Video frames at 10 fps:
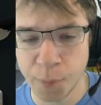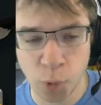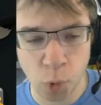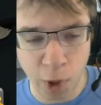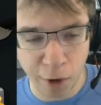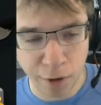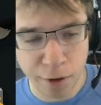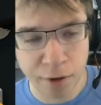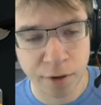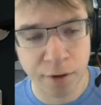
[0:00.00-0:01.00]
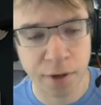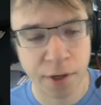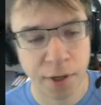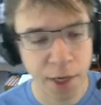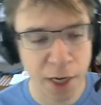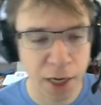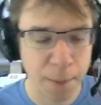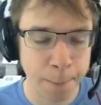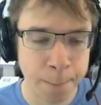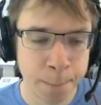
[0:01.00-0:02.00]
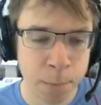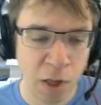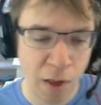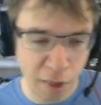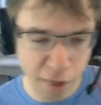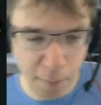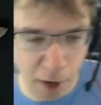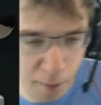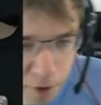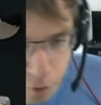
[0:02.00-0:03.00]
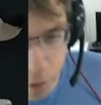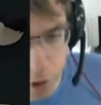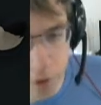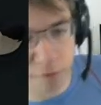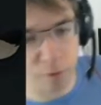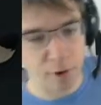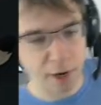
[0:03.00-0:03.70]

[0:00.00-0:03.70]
Weird. The bomb is pretty good for